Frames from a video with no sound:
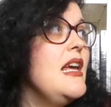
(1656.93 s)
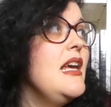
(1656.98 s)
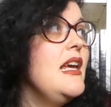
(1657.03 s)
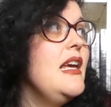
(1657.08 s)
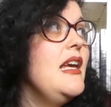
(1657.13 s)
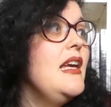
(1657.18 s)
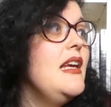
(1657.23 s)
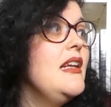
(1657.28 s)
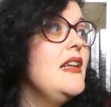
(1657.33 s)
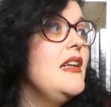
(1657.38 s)

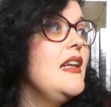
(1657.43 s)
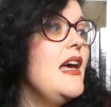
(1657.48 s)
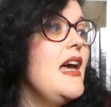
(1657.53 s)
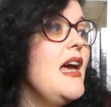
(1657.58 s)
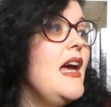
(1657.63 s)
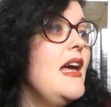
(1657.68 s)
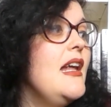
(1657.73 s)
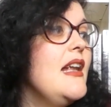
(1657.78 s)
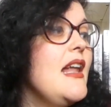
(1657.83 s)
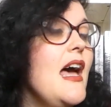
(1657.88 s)
in
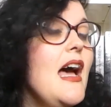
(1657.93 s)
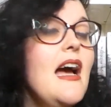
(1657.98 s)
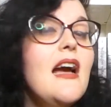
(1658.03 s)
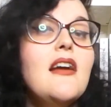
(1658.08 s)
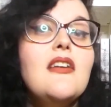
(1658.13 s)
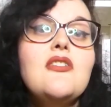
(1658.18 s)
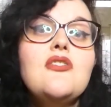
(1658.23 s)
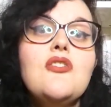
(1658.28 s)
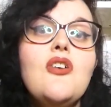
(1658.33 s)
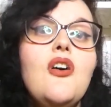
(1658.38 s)
an
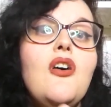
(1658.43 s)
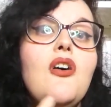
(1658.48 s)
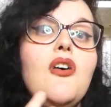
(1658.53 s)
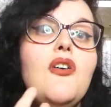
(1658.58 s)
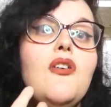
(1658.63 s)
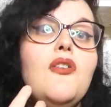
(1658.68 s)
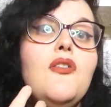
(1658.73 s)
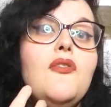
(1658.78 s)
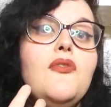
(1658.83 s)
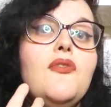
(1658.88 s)
act
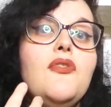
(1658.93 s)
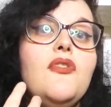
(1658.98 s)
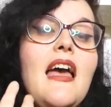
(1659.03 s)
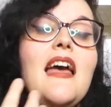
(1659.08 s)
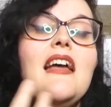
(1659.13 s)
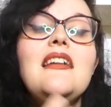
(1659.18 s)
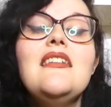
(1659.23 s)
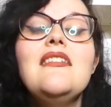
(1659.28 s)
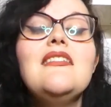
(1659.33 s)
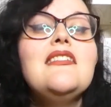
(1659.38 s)
of
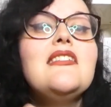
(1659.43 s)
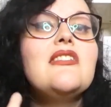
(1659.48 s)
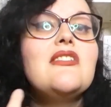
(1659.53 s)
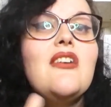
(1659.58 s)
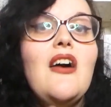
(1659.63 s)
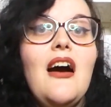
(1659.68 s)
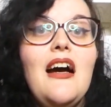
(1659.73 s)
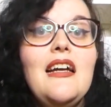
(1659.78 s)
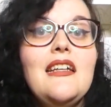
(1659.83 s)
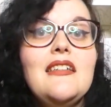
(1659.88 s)
endless
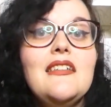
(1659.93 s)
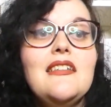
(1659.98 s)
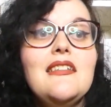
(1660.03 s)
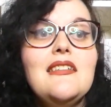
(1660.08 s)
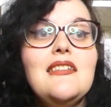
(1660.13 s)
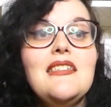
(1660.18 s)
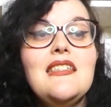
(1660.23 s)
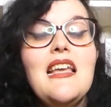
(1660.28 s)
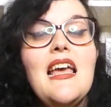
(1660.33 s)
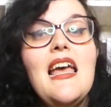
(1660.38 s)

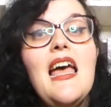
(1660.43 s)
kindness,